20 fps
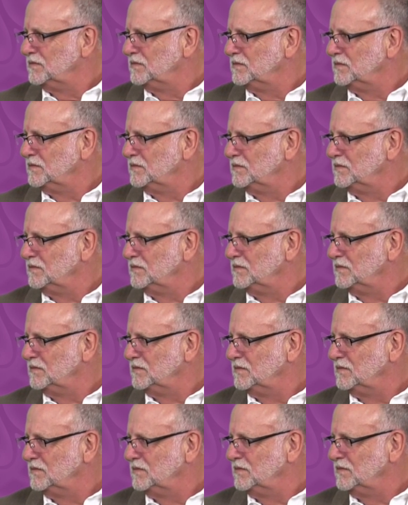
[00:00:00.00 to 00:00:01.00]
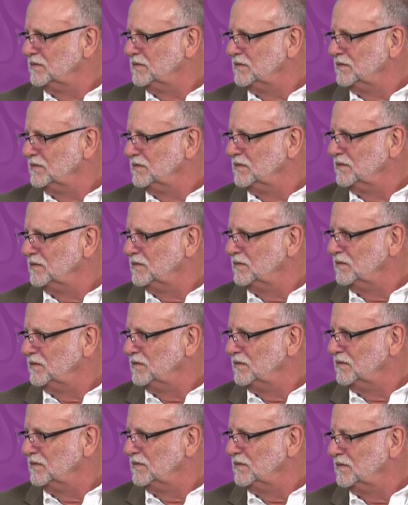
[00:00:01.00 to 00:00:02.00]

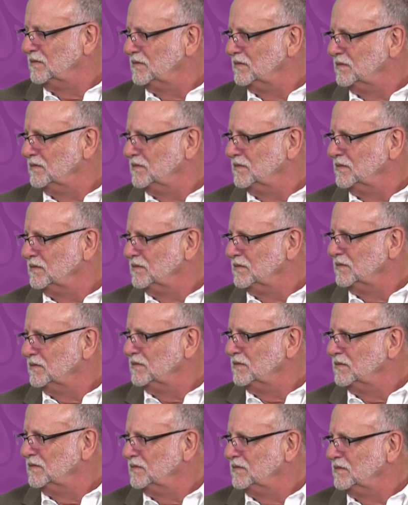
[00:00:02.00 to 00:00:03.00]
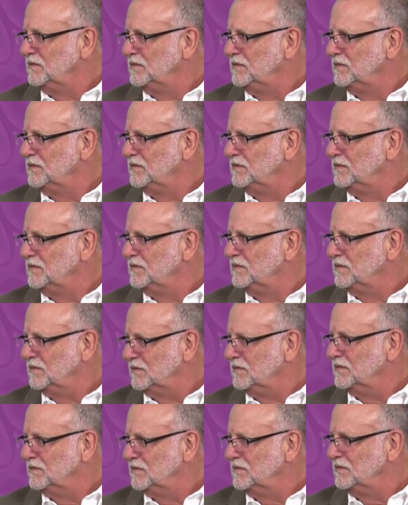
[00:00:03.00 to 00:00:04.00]

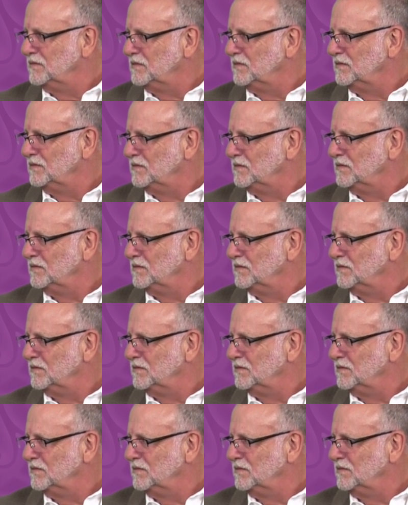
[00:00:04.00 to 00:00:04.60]
This person isn't speaking.